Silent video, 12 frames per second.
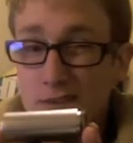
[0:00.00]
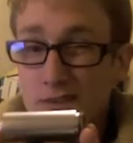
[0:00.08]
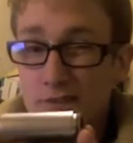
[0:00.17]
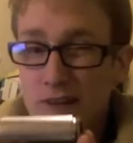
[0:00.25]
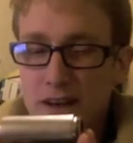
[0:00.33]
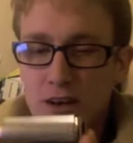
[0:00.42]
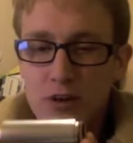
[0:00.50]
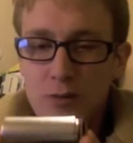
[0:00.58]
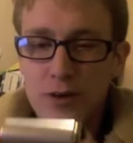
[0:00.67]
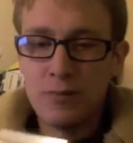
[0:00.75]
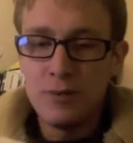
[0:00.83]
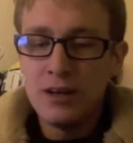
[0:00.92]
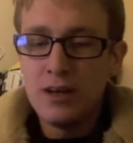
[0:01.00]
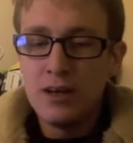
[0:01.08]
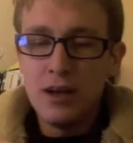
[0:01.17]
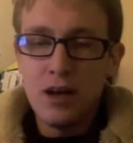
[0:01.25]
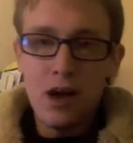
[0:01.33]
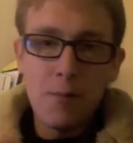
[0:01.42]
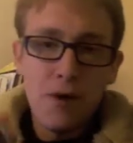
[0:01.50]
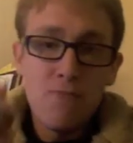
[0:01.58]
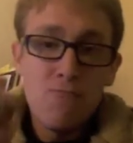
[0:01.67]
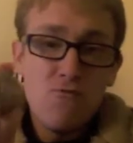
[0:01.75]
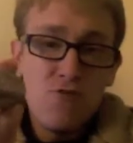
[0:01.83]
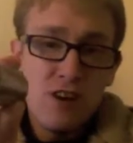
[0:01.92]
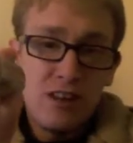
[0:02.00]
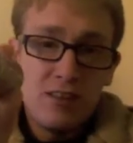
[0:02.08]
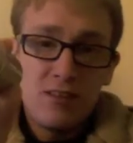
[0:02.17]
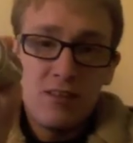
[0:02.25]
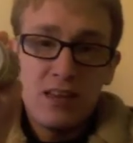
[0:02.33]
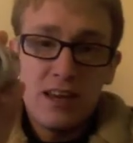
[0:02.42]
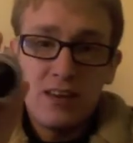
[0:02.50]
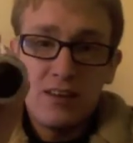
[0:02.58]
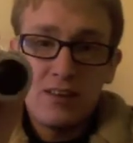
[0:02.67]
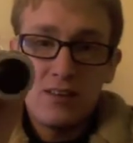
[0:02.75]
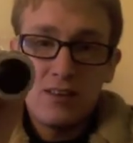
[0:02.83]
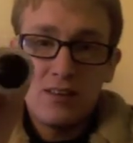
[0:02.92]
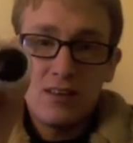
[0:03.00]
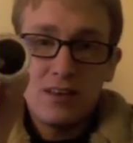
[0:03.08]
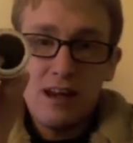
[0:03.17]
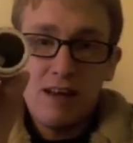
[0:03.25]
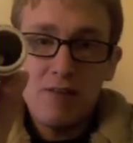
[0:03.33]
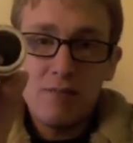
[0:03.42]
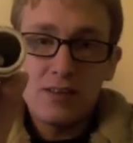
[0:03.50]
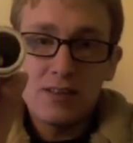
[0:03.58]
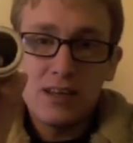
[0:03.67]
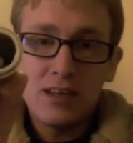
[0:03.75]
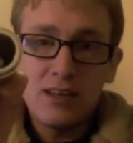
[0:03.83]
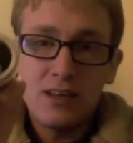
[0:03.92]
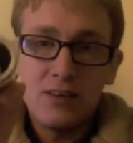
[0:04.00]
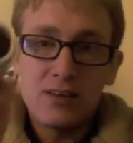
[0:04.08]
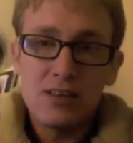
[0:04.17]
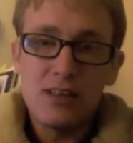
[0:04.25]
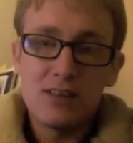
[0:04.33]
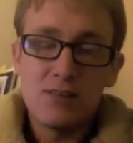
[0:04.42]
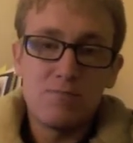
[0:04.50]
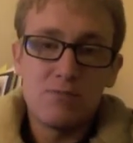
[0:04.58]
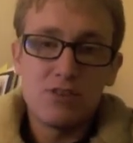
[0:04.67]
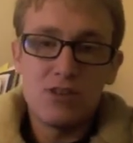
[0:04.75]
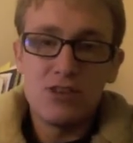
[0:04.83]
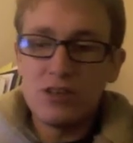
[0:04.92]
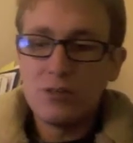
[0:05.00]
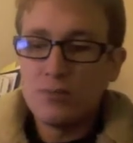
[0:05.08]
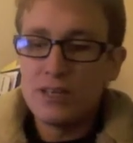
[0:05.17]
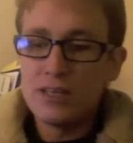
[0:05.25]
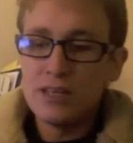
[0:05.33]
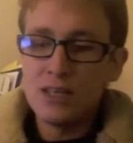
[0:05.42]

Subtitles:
grade aluminum, a really thick carapace there. You know, it's a sturdy beast.